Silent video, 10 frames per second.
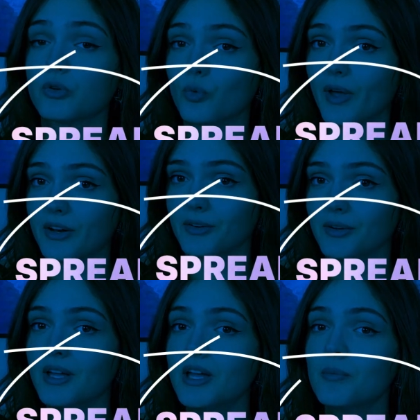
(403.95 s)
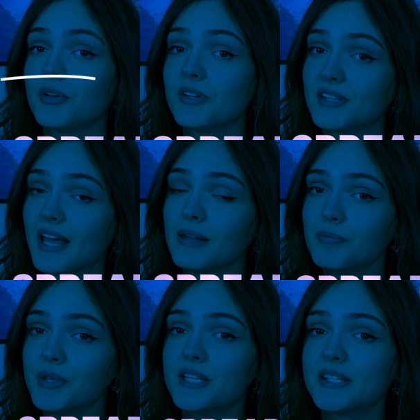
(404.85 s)
trader, because that
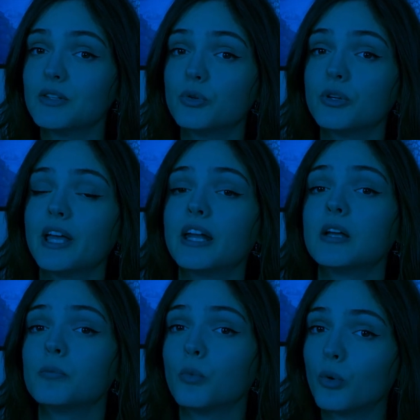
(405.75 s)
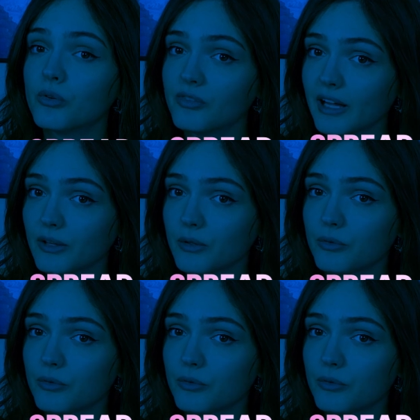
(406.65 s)
means that you're getting more value